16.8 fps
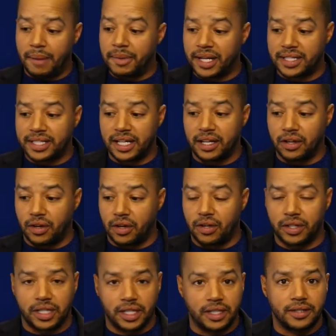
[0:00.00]
not saying
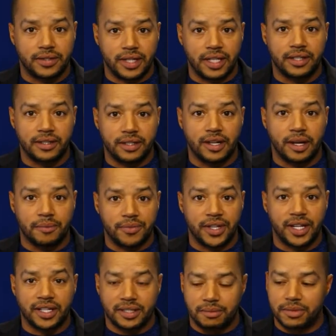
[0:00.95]
all kids say dumb
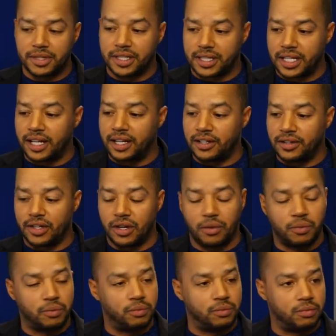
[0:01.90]
things. I'm just saying, you know,